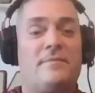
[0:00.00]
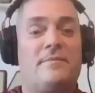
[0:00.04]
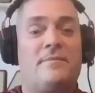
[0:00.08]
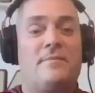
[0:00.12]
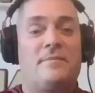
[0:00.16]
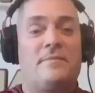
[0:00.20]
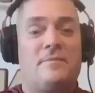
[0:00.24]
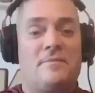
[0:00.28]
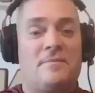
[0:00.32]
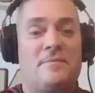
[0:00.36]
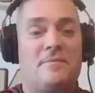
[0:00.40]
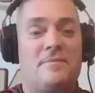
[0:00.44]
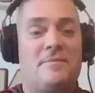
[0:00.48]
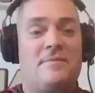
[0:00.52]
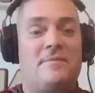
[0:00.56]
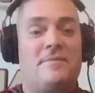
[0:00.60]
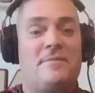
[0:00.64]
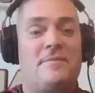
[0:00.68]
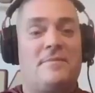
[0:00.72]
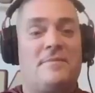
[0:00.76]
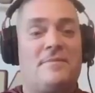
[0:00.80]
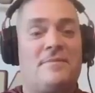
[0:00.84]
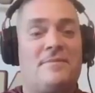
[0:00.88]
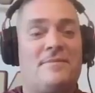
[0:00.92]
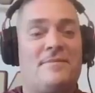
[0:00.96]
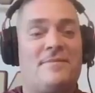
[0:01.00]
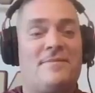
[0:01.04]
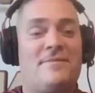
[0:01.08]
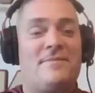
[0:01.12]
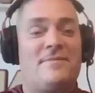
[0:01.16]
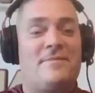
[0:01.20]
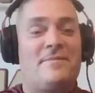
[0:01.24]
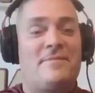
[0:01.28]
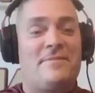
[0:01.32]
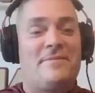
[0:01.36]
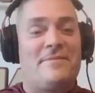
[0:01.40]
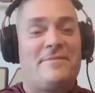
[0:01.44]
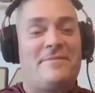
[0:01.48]

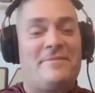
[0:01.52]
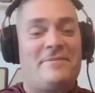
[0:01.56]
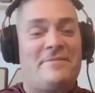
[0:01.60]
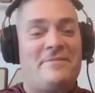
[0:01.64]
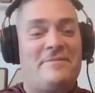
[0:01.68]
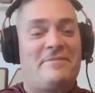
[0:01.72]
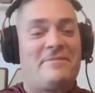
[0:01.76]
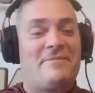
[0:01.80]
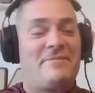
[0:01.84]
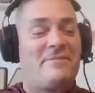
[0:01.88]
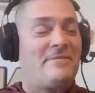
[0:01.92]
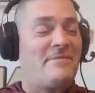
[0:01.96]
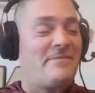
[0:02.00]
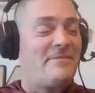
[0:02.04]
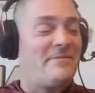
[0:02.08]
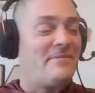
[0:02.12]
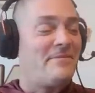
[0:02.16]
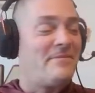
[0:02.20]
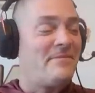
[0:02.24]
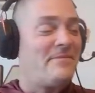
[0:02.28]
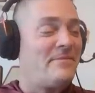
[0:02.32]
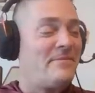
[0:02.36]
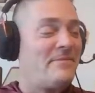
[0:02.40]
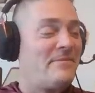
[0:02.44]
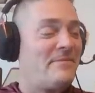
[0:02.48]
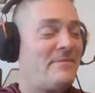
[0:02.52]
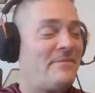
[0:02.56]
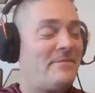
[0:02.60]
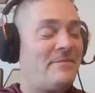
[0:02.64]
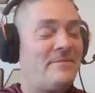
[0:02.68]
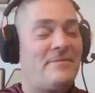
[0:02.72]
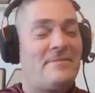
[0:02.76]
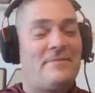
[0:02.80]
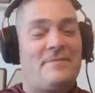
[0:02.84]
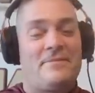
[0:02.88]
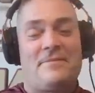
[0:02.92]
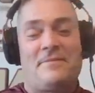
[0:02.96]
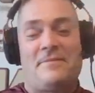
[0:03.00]

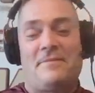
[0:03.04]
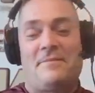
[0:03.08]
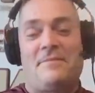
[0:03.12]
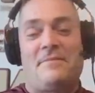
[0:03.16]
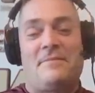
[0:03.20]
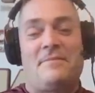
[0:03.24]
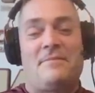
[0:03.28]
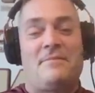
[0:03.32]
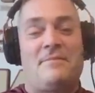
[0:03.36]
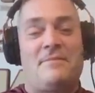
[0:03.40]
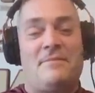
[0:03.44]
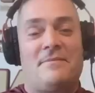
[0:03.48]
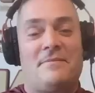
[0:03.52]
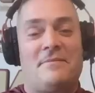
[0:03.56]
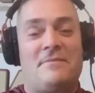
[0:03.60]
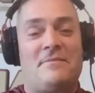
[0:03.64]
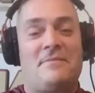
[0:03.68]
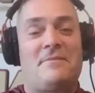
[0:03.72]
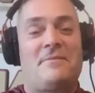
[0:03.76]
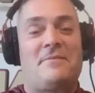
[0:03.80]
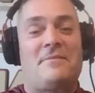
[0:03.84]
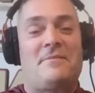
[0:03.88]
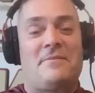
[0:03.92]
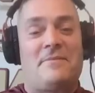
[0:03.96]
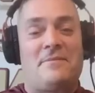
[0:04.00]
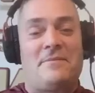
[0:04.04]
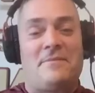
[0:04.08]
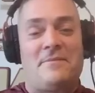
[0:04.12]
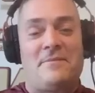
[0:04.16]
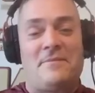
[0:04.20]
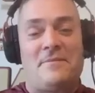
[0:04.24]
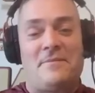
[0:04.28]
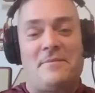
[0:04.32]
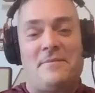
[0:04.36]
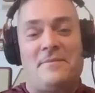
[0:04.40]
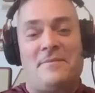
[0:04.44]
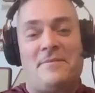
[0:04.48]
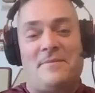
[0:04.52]

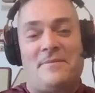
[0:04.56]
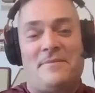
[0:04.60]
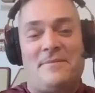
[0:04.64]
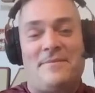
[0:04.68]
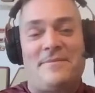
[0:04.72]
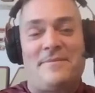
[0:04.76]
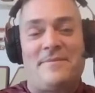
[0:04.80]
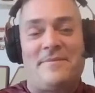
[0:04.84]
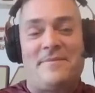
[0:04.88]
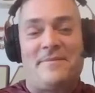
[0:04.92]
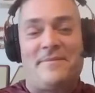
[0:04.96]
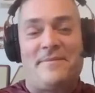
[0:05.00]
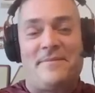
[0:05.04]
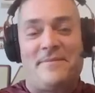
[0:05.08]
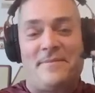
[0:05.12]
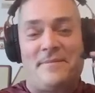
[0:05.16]
No words are spoken by the person on screen.